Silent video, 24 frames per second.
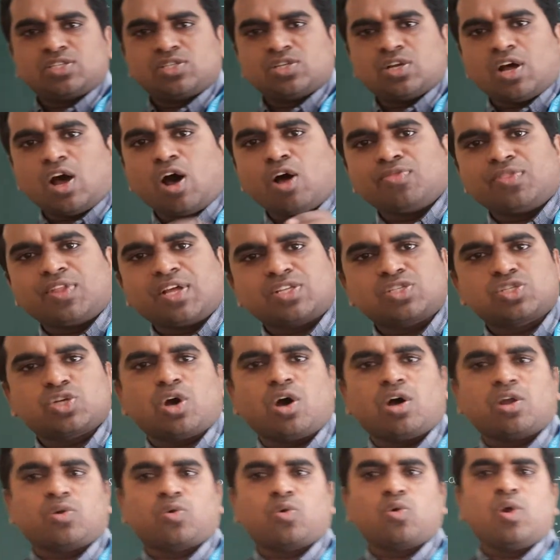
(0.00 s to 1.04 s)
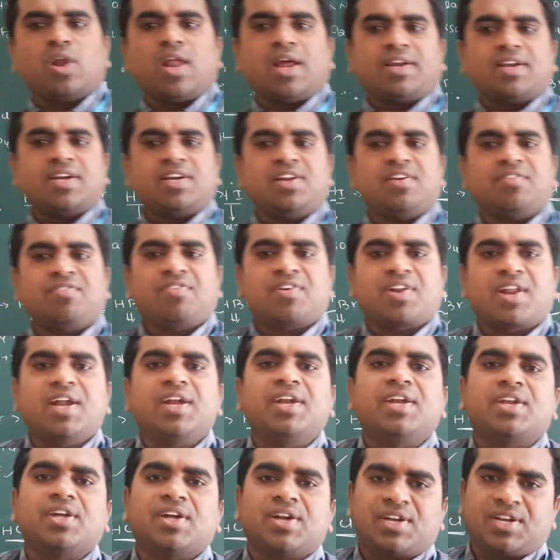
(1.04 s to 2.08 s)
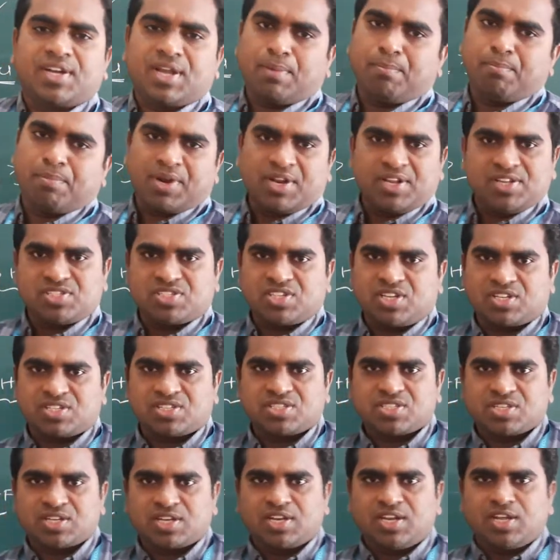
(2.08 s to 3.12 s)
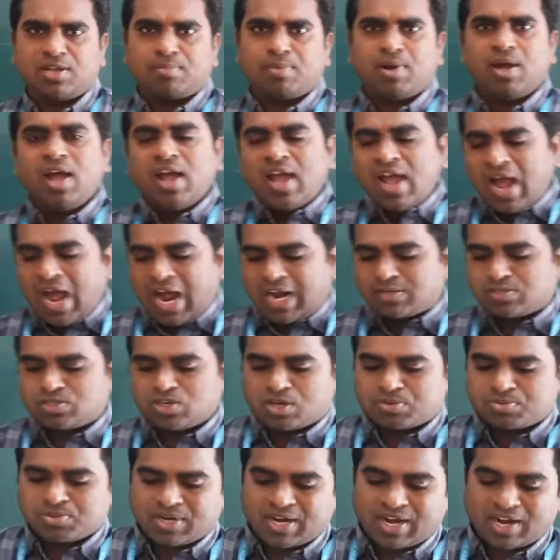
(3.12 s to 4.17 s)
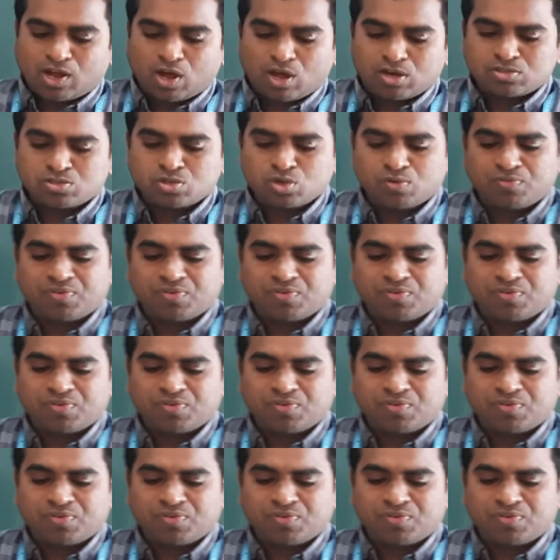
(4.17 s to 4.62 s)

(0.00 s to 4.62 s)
on the charcoal at different temperatures. Clear? Adsorption and also